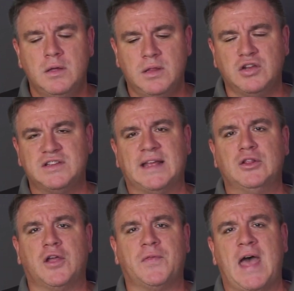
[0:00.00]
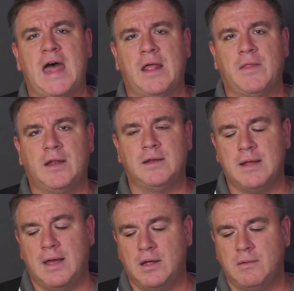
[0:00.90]
So you can take a look at that, and then
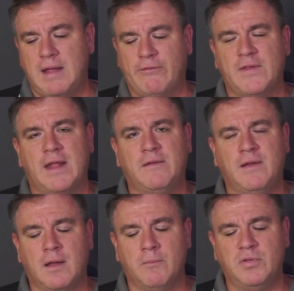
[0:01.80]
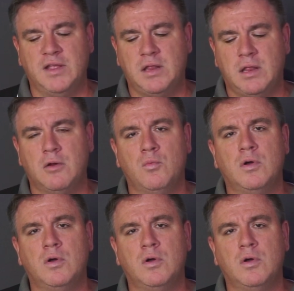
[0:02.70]
after that completes here,